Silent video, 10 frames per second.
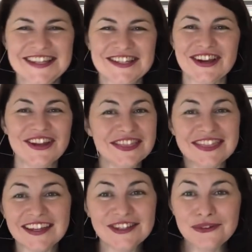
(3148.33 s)
So
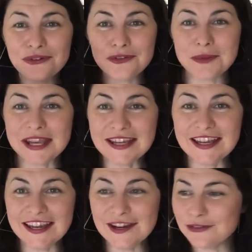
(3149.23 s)
thank you all for being
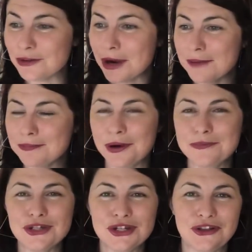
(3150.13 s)
here from my
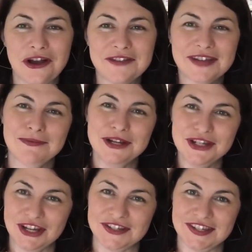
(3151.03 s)
impromptu live and we
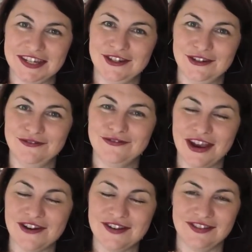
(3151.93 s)
shall see you
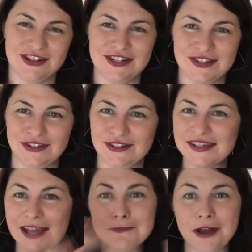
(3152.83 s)
very, very soon,
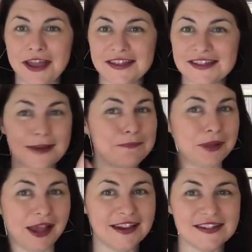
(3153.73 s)
somewhere,
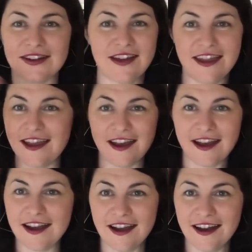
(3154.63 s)
someplace,
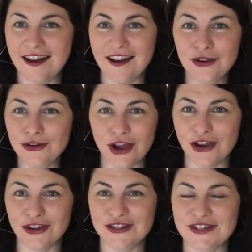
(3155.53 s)
who
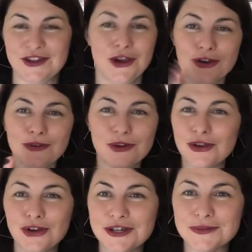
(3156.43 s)
knows, who,
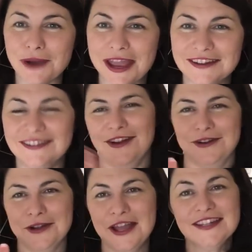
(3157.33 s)
who knows when,
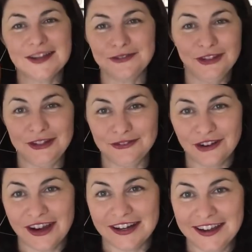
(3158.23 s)
no, definitely
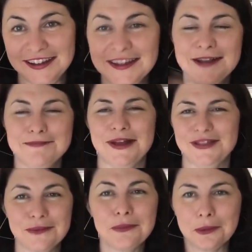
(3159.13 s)
Friday,
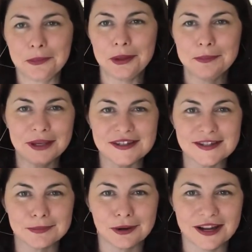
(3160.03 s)
but there'll probably be a
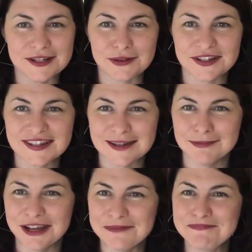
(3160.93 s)
surprise one
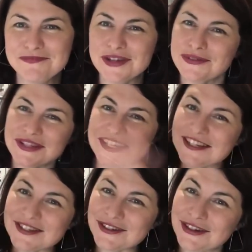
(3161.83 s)
somewhere. So we'll see
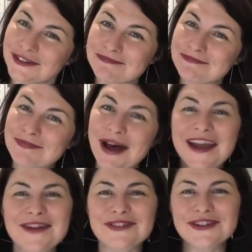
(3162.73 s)
you soon.
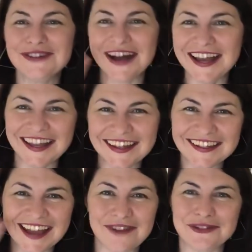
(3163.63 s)
Bye
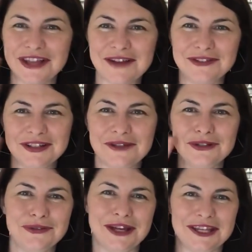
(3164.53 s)
everyone. Have a lovely,
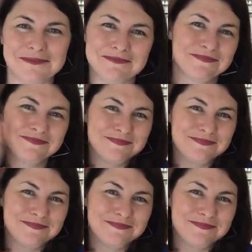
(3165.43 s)
lovely week.